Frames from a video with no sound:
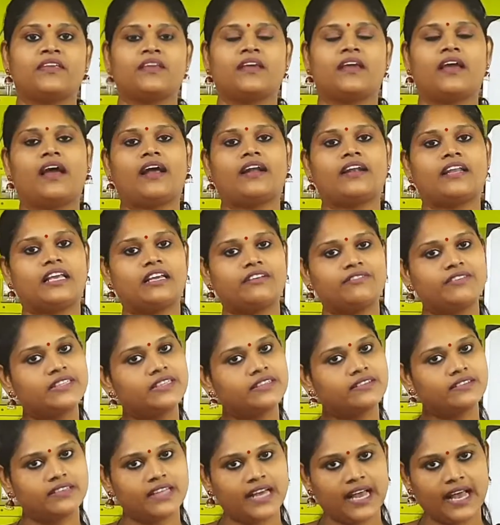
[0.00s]
And
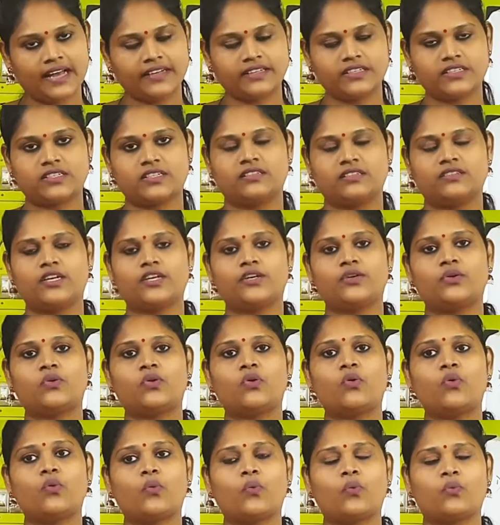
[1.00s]
even that they don't
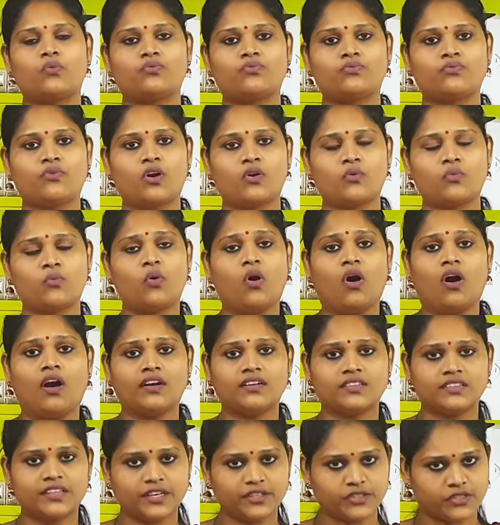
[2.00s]
know for what
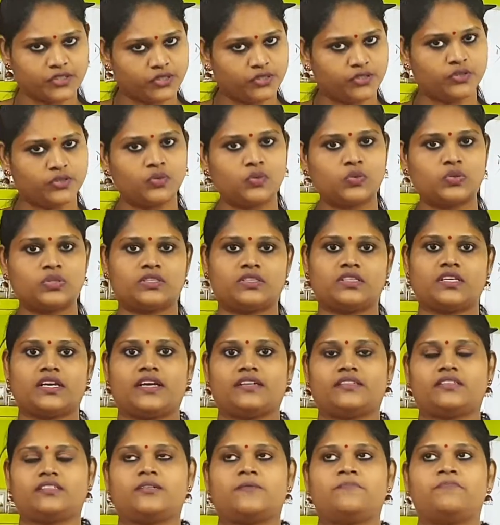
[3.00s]
they should use
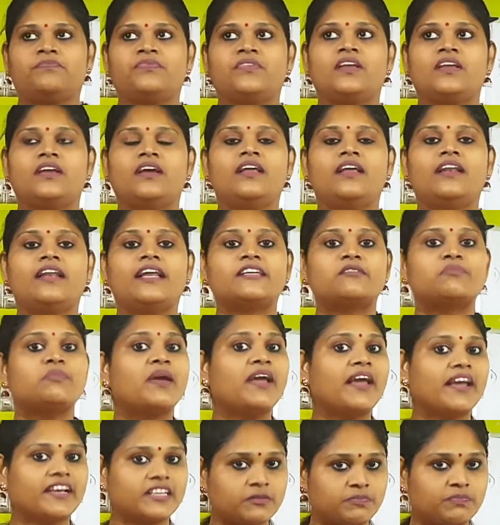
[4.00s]
that. Let
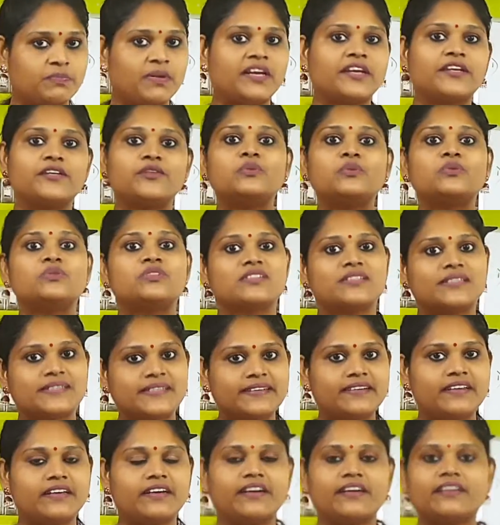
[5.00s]
me explain you this
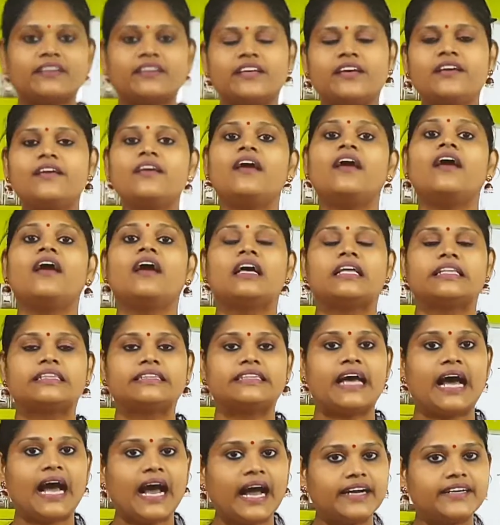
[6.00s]
clearly.
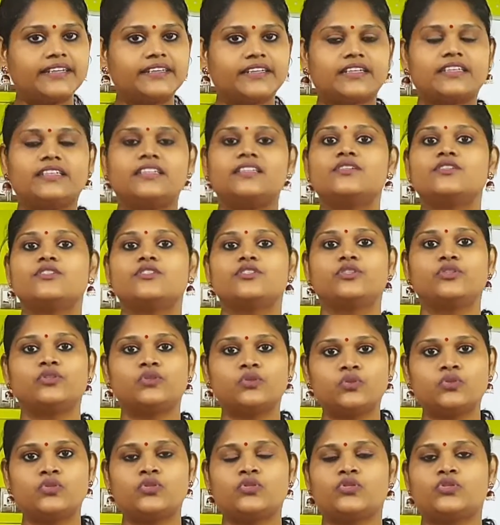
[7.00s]
That is
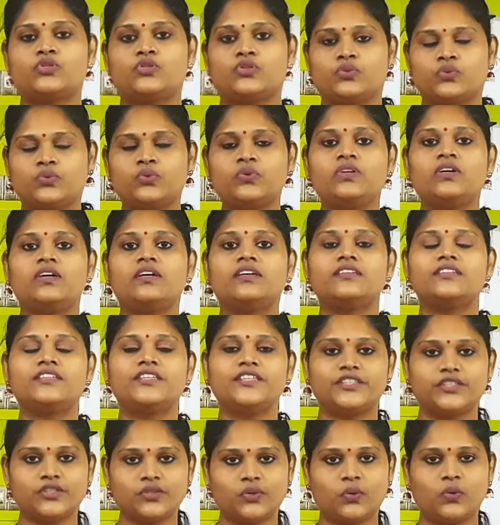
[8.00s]
used to
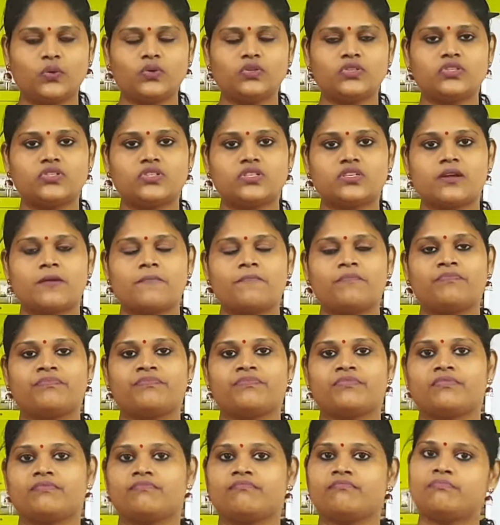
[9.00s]
denote
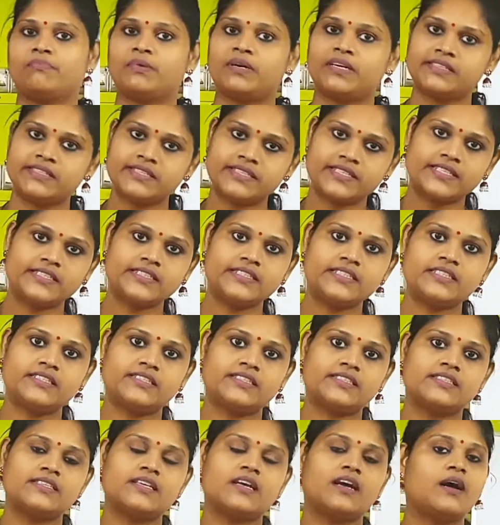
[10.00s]

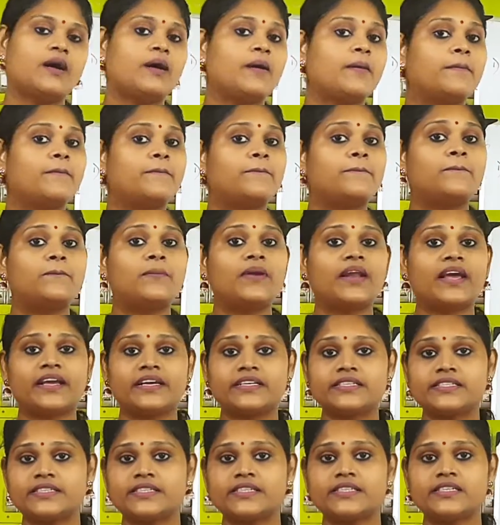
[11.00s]
persons,
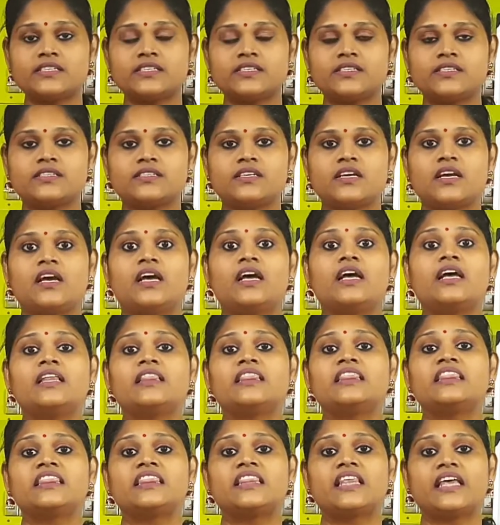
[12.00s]
places,
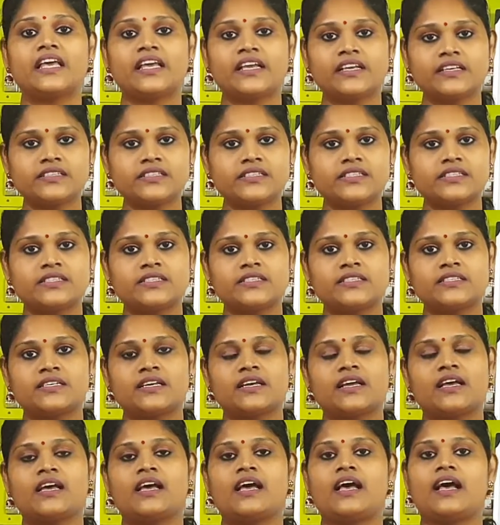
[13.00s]
things
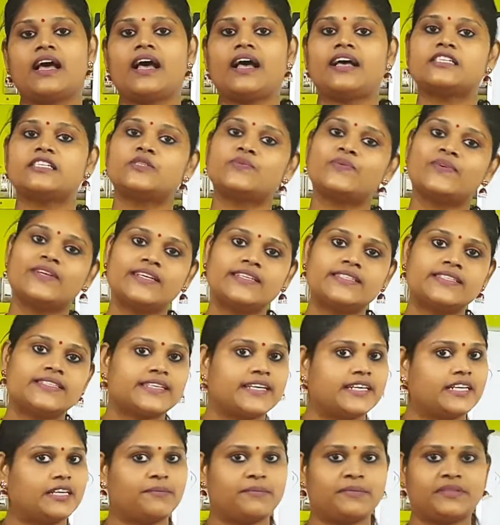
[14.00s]
as well as
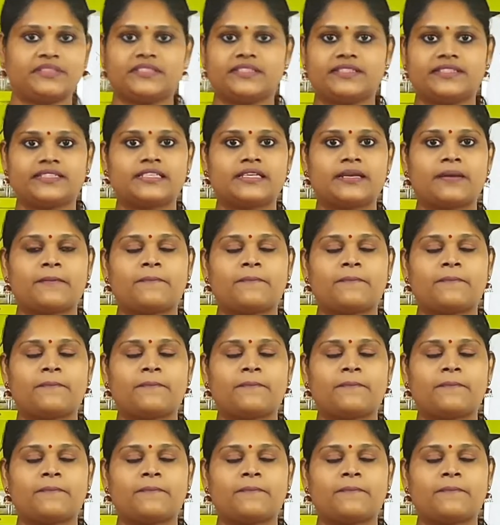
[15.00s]
animals.